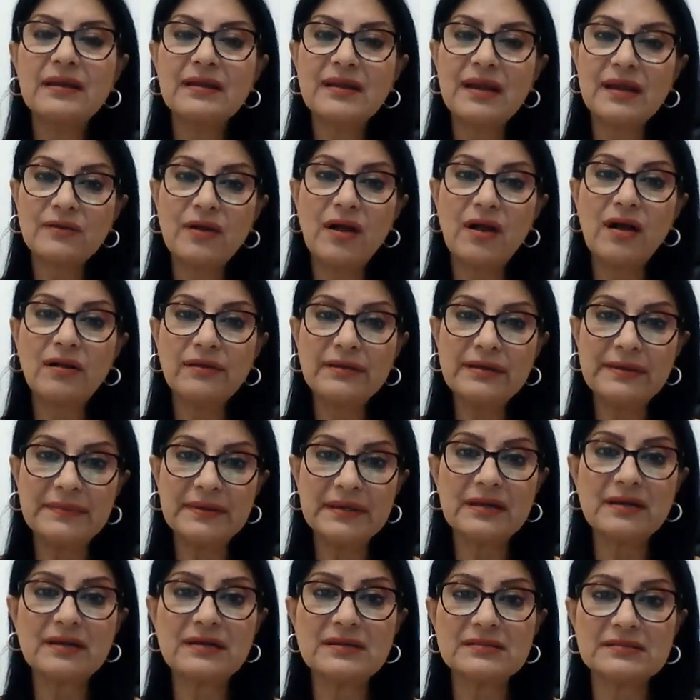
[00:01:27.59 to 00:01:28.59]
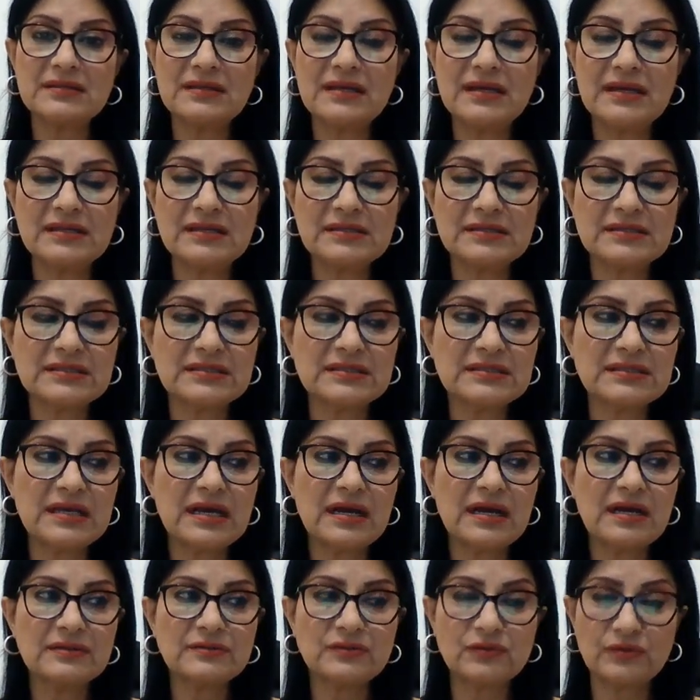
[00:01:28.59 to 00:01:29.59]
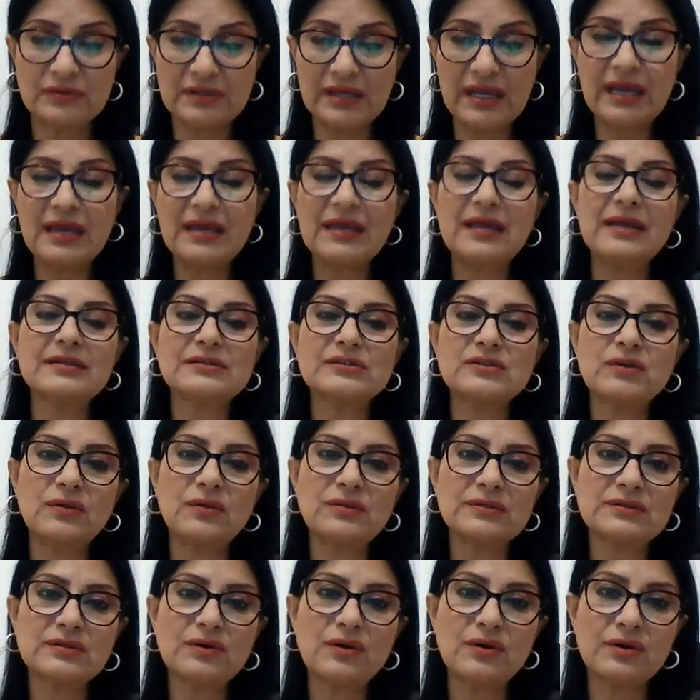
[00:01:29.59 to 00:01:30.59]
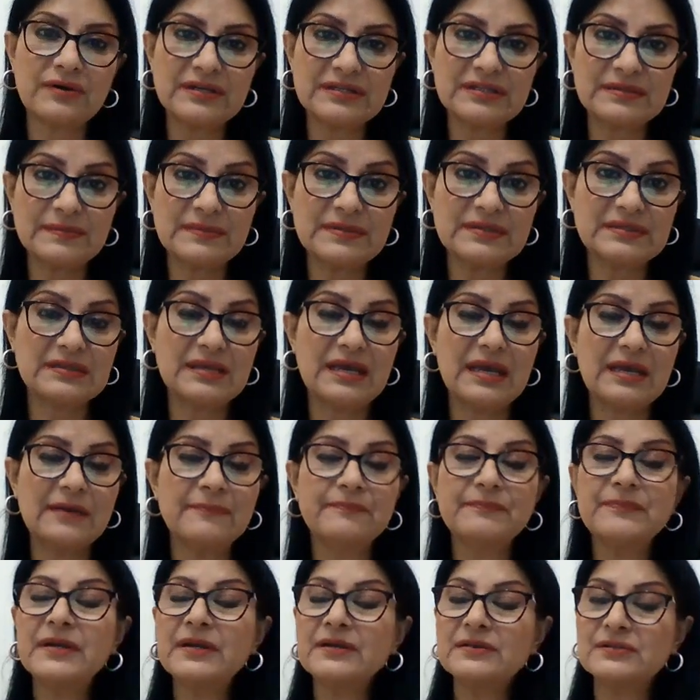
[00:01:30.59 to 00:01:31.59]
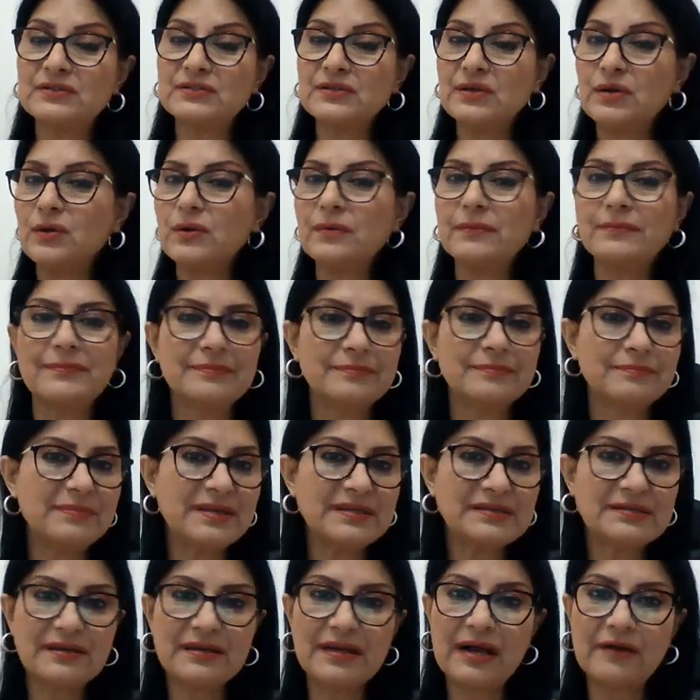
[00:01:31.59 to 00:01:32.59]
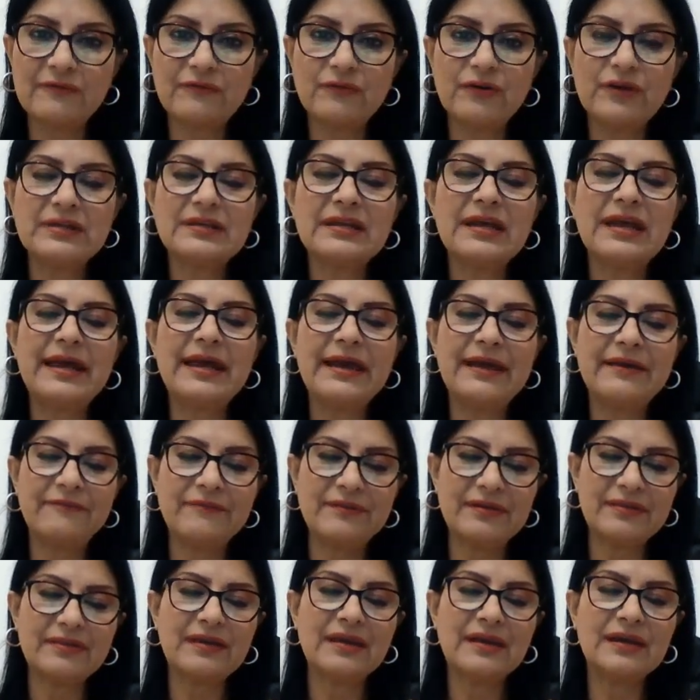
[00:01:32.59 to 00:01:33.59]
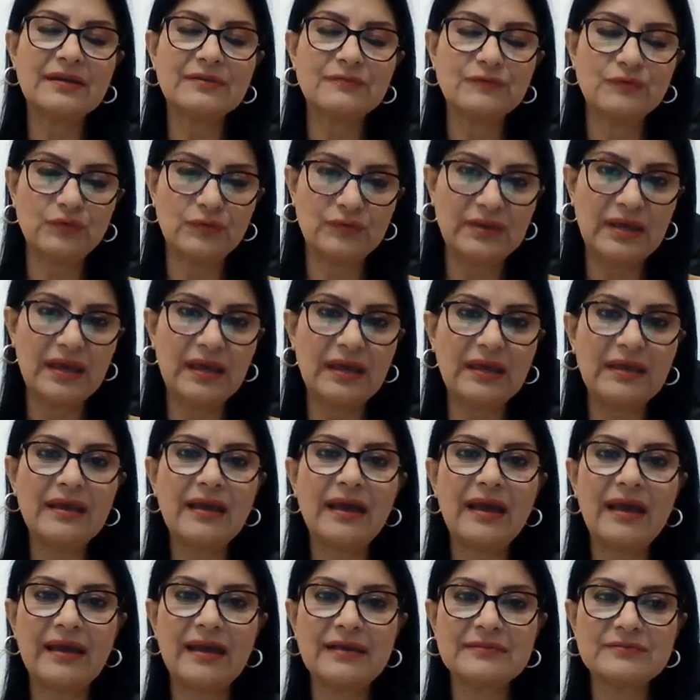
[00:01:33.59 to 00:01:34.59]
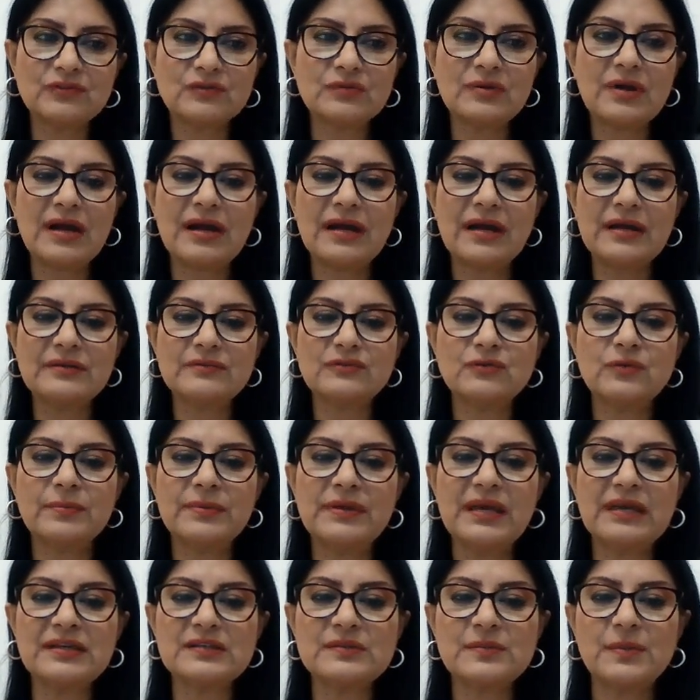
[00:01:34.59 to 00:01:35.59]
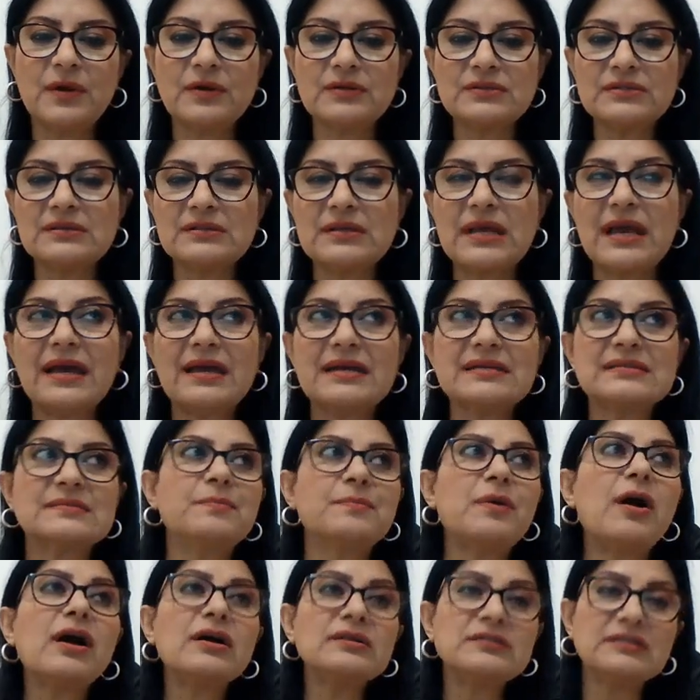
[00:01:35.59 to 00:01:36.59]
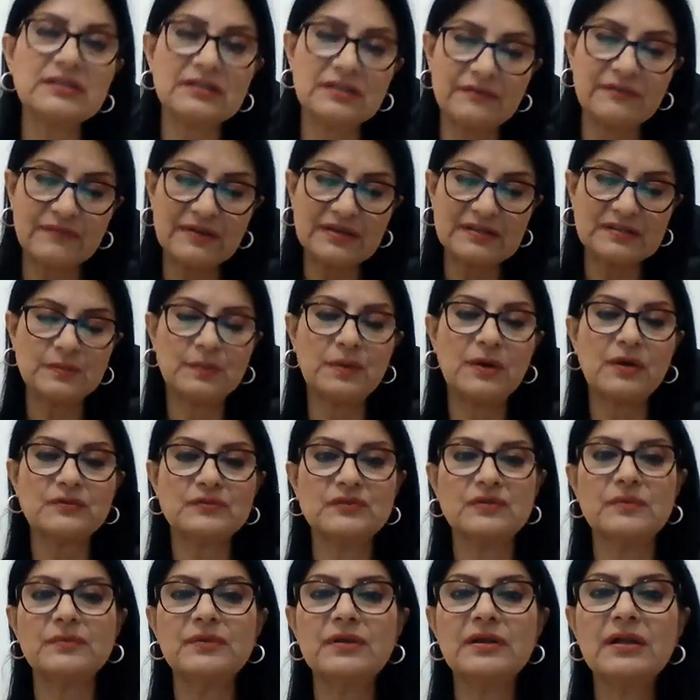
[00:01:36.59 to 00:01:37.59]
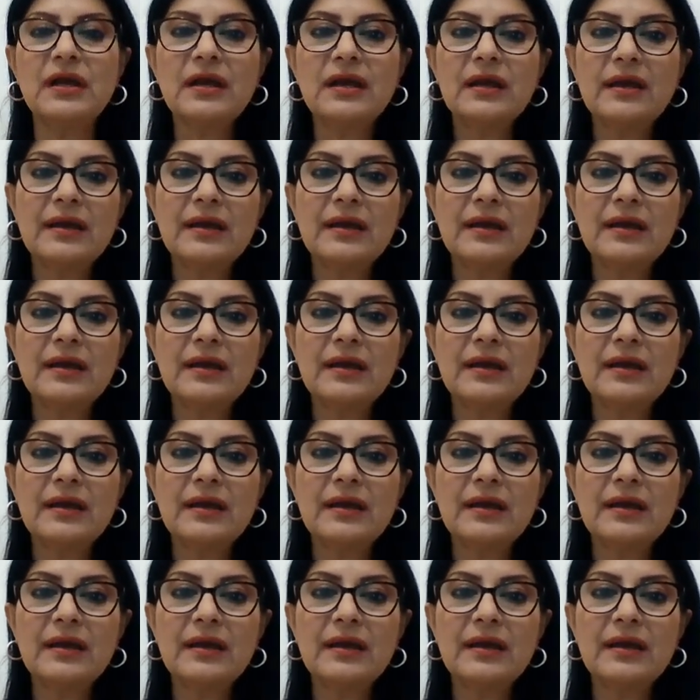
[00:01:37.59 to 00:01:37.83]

not only because it's uh, today it's also on christmas day so better avoid everything today and try to be as, pos as positive as possible